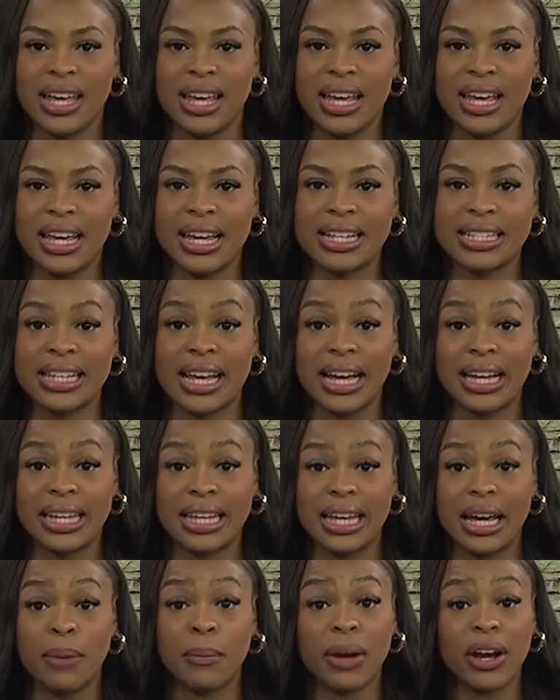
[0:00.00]

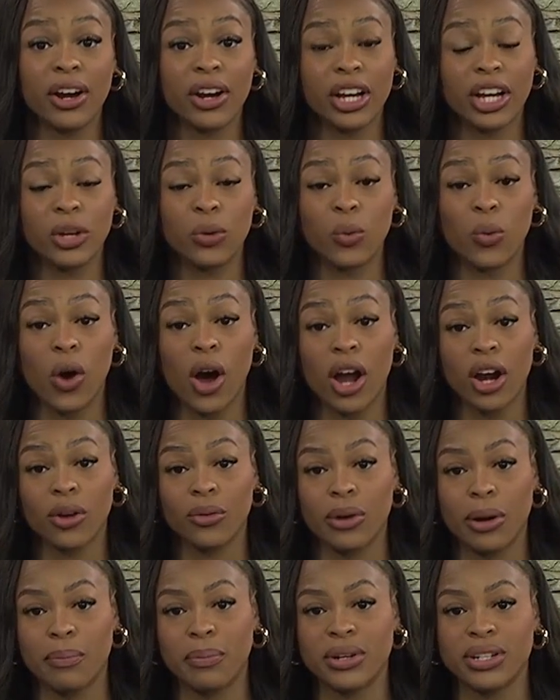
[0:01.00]
Kentucky American Water
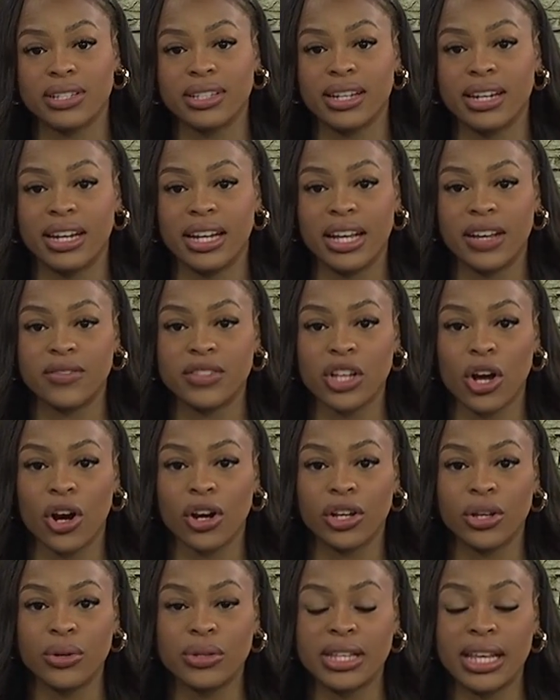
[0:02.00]
representatives are
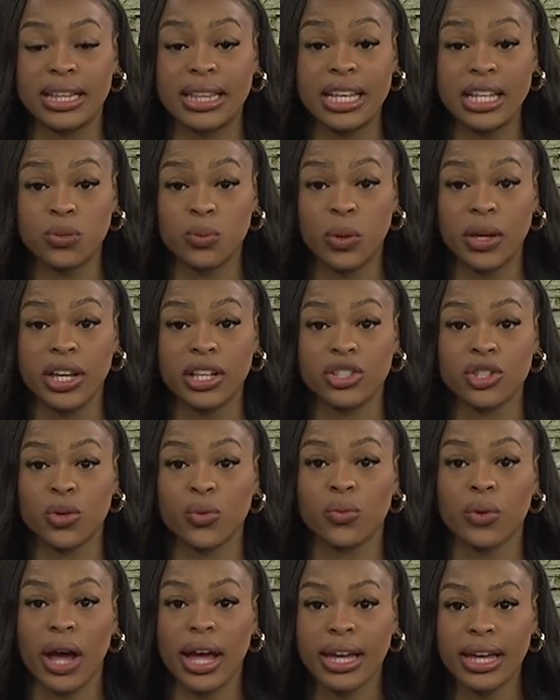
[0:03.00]
using this week to
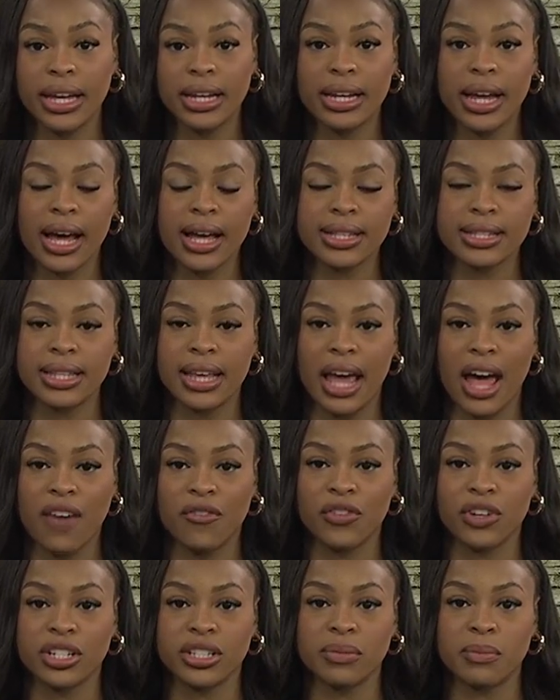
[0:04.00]
recognize the
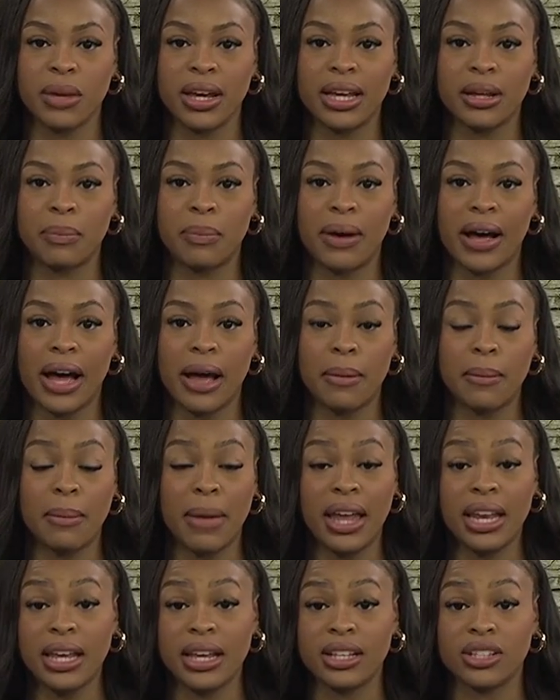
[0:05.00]
efforts made by
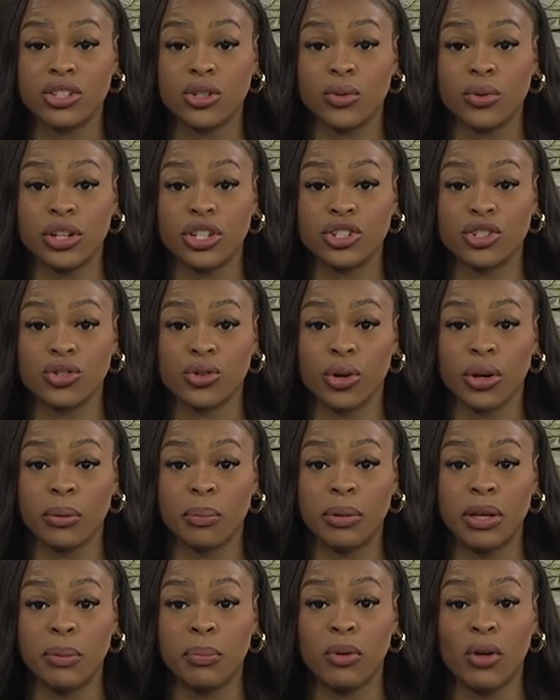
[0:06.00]
many to ensure
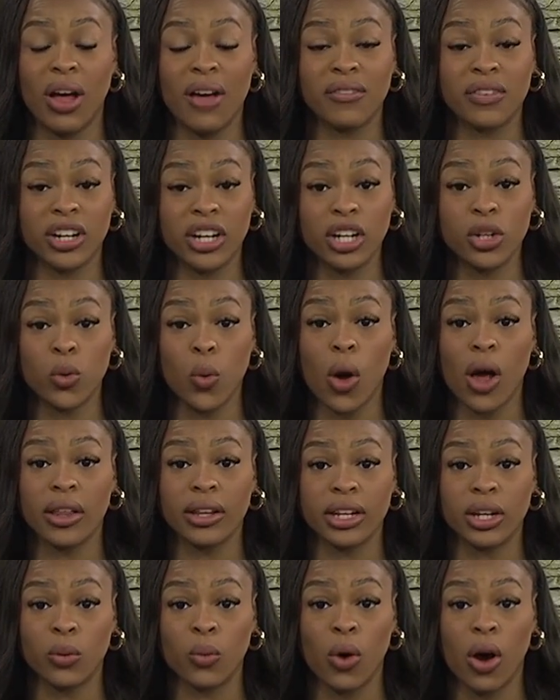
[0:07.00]
people have good
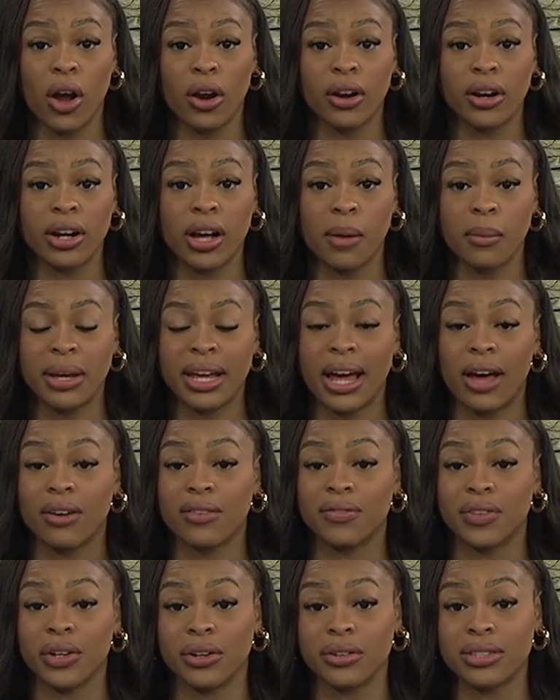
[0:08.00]
quality water coming out of
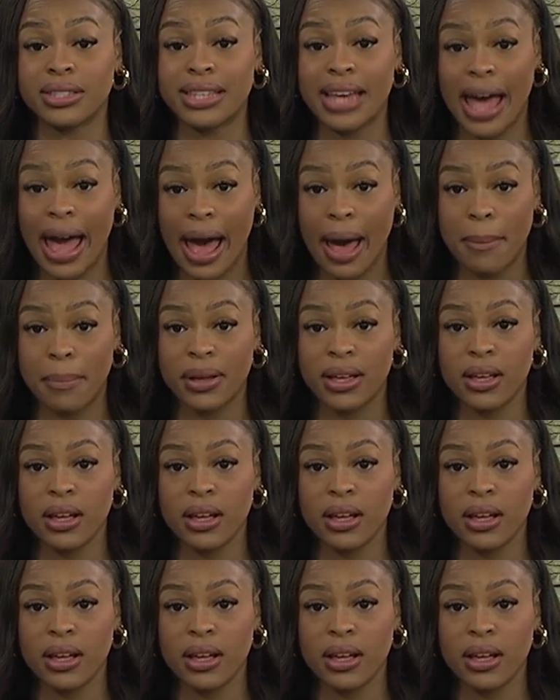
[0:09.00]
their tap.